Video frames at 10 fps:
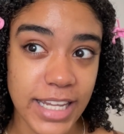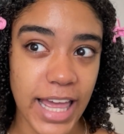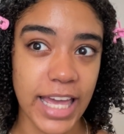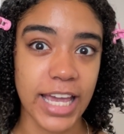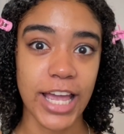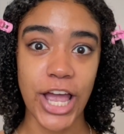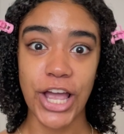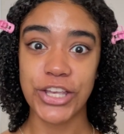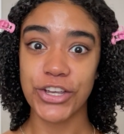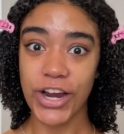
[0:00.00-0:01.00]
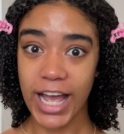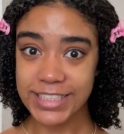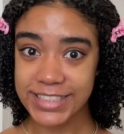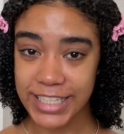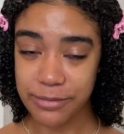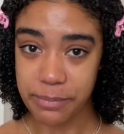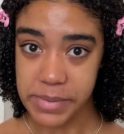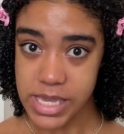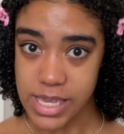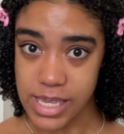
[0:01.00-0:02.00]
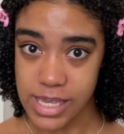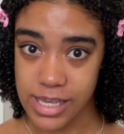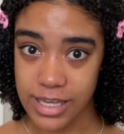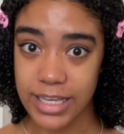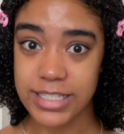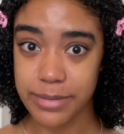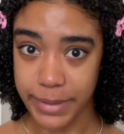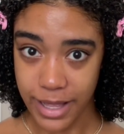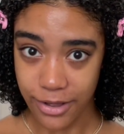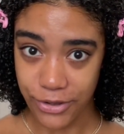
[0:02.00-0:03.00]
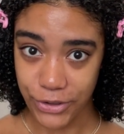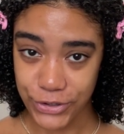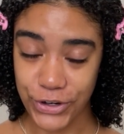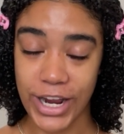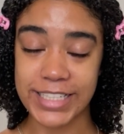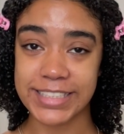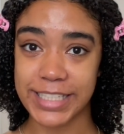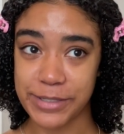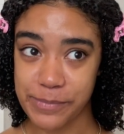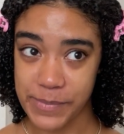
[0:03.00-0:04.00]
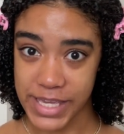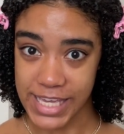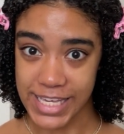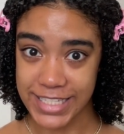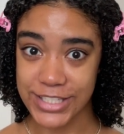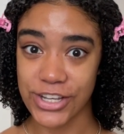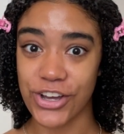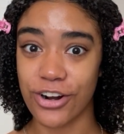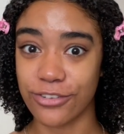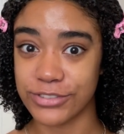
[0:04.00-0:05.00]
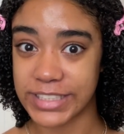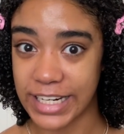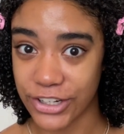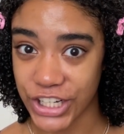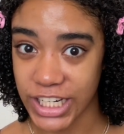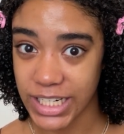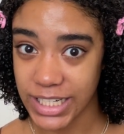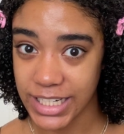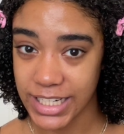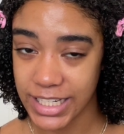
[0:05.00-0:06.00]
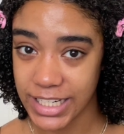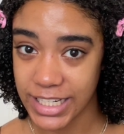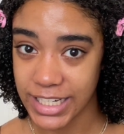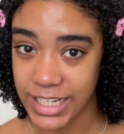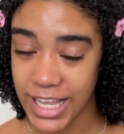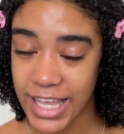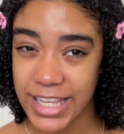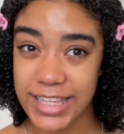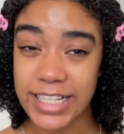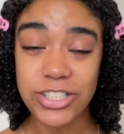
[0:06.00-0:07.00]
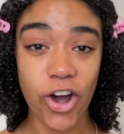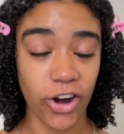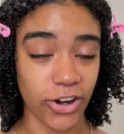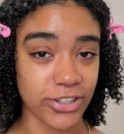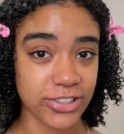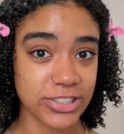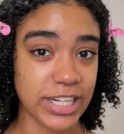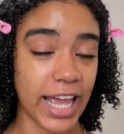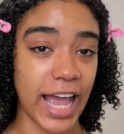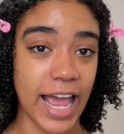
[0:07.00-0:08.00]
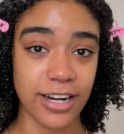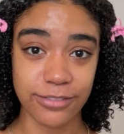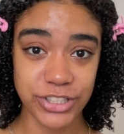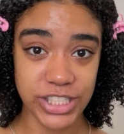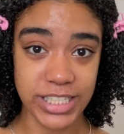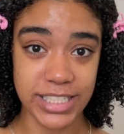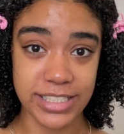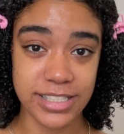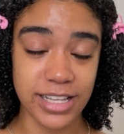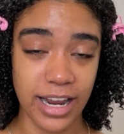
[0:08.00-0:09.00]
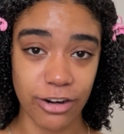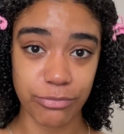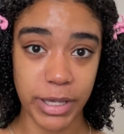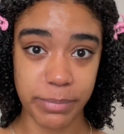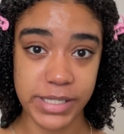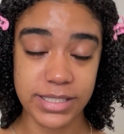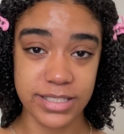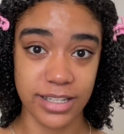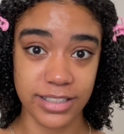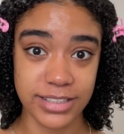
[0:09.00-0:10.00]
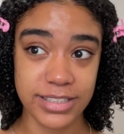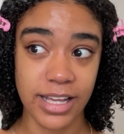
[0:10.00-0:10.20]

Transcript: Like, you're asking me, Ylsibel, you're asking me to cut off dairy? That's hard. Like, I love cheese, I love my pizzas,